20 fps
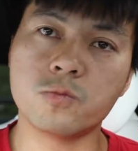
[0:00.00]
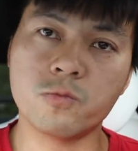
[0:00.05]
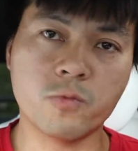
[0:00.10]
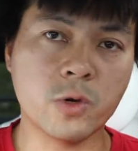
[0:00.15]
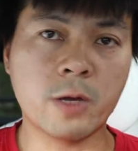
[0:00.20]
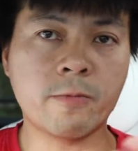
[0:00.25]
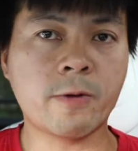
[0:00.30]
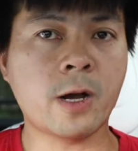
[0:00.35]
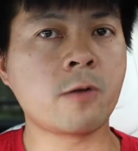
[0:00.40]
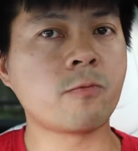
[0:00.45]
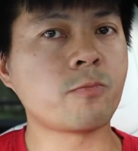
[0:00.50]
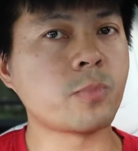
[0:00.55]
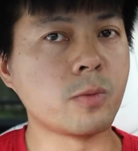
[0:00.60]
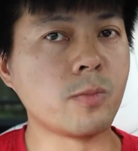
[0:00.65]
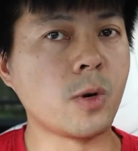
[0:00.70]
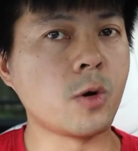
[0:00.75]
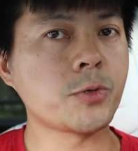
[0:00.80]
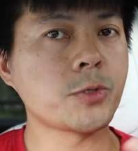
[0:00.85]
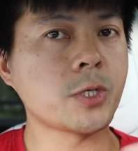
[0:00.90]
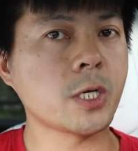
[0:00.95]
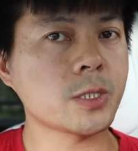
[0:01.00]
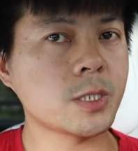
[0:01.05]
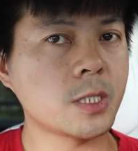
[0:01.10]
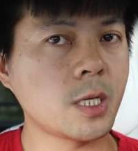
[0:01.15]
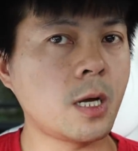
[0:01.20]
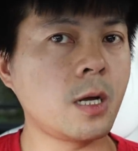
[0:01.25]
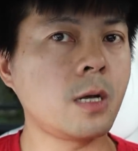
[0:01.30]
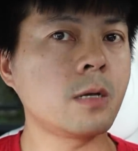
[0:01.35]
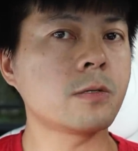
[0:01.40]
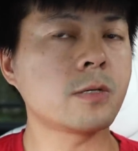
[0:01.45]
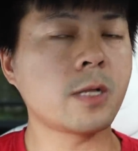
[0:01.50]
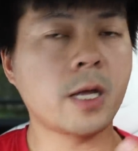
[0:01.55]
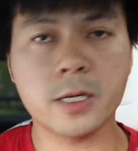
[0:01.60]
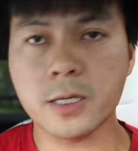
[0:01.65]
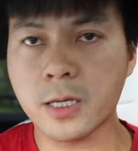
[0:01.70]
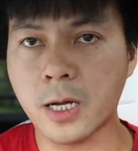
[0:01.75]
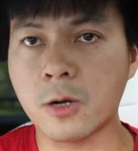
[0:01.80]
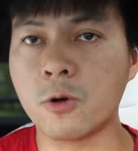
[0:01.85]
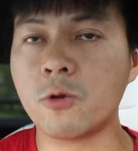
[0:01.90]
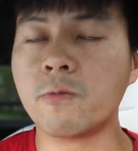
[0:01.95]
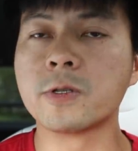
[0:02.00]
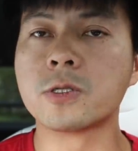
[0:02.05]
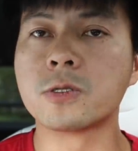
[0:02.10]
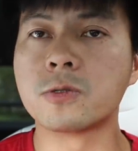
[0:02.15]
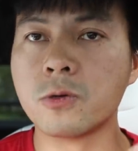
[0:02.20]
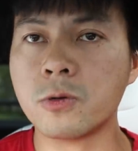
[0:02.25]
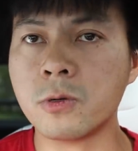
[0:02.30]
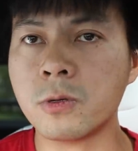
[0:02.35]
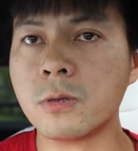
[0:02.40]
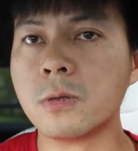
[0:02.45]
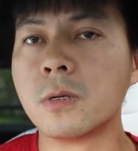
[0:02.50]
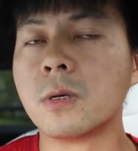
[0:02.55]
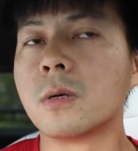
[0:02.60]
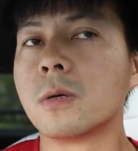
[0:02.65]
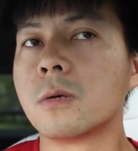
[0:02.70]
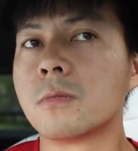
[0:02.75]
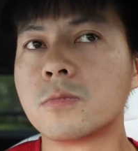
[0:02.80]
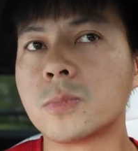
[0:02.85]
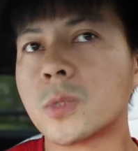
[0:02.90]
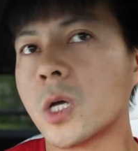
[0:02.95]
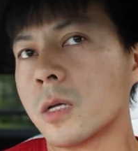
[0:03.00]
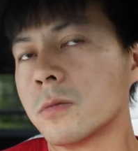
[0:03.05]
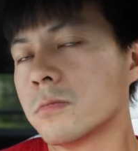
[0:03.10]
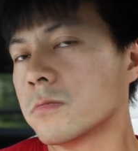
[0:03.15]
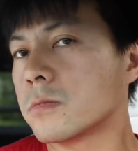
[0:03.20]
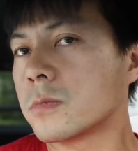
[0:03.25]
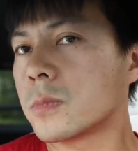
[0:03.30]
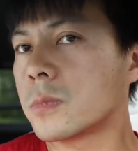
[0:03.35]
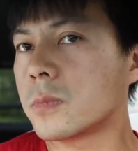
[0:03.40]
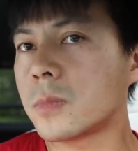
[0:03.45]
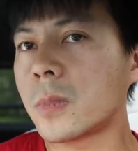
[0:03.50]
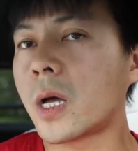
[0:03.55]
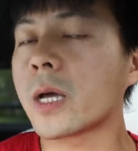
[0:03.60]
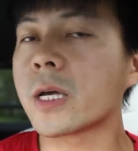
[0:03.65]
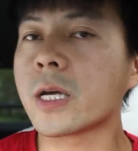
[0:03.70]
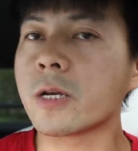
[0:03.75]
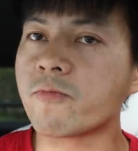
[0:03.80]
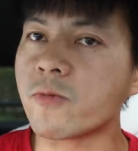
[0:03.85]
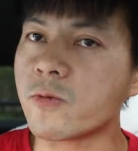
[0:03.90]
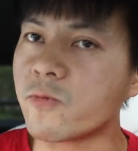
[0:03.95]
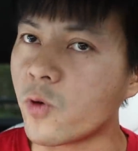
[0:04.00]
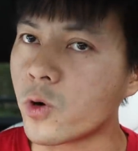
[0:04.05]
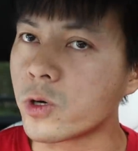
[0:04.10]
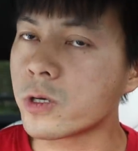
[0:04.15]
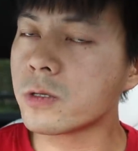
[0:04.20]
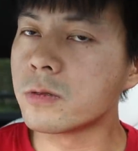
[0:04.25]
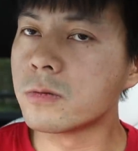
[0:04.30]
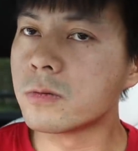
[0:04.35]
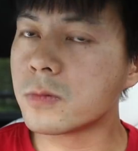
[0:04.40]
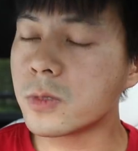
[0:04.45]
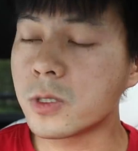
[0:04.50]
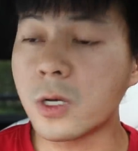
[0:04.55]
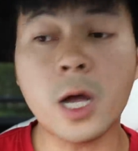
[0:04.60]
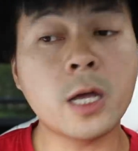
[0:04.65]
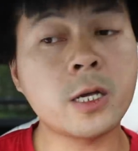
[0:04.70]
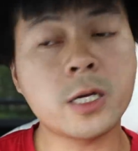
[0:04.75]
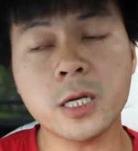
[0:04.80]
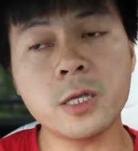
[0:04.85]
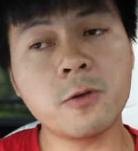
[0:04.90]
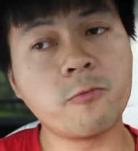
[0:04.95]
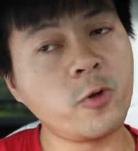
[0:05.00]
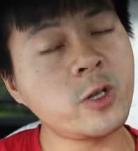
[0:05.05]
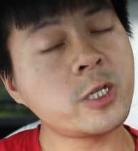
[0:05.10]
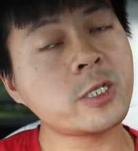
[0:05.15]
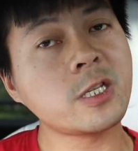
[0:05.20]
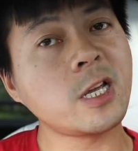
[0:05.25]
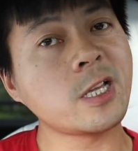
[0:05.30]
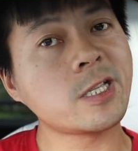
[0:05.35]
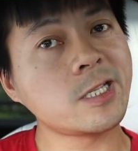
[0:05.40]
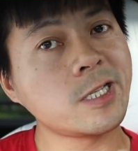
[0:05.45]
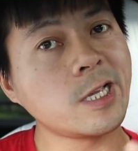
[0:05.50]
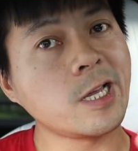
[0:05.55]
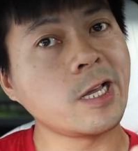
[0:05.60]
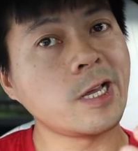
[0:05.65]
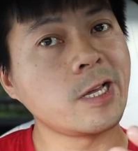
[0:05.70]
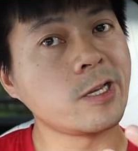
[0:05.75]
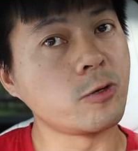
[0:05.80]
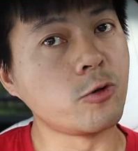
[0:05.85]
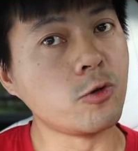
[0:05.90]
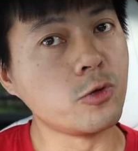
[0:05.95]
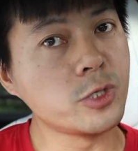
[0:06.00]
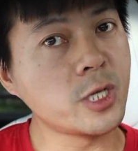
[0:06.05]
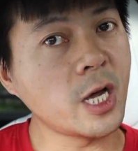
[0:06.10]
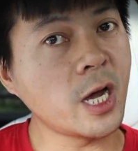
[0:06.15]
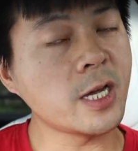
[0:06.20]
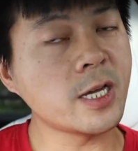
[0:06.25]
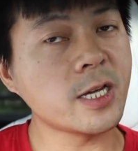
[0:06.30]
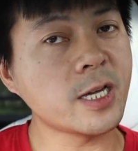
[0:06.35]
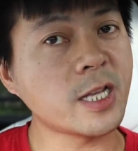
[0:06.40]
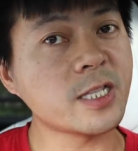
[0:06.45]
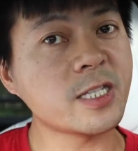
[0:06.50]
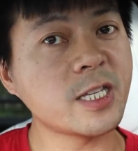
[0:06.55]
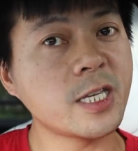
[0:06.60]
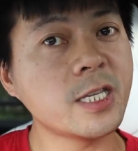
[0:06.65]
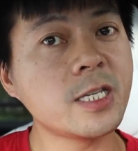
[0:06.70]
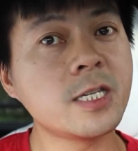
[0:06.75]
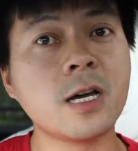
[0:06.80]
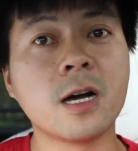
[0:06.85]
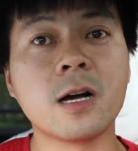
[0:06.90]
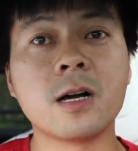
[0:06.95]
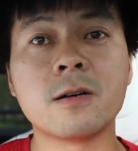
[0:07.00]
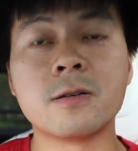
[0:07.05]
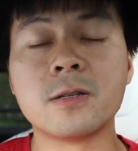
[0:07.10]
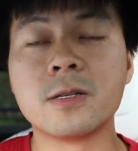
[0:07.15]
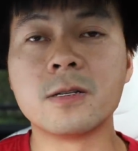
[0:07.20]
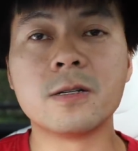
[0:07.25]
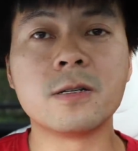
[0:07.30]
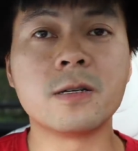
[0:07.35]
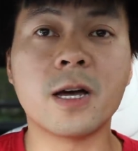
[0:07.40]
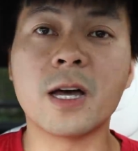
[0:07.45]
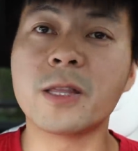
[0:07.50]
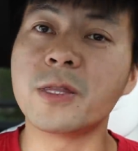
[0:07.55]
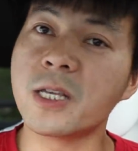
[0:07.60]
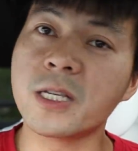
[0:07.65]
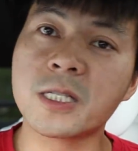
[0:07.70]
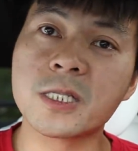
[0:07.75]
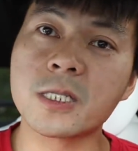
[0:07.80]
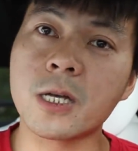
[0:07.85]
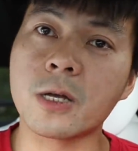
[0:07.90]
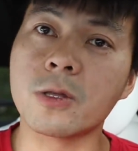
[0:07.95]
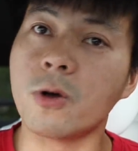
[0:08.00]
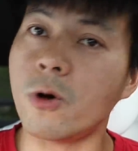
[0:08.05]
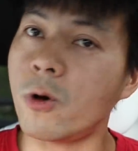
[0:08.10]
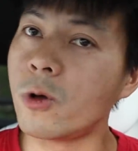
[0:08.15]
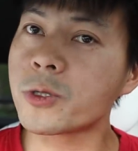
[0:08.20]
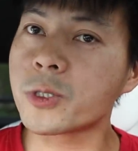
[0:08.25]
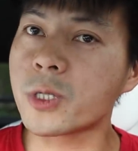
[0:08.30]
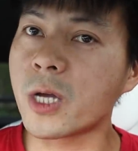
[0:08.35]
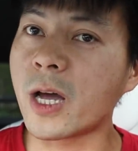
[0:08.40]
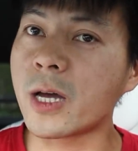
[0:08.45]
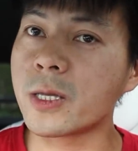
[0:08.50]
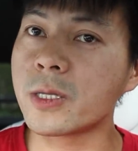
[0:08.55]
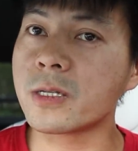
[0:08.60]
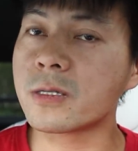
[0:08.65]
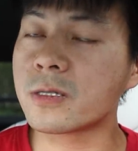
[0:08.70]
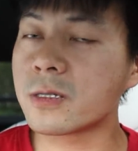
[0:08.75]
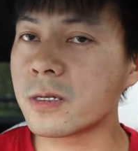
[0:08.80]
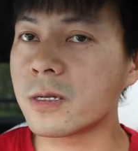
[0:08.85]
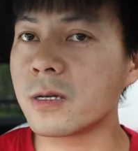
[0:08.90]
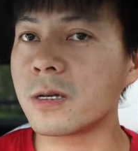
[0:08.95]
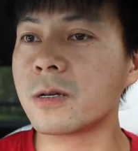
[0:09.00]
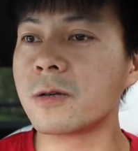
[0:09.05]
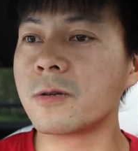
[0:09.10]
whenever I promote Tesla, like I always do, then I get rewarded. I kind of wish that Hyundai and Kia and Nissan also had it.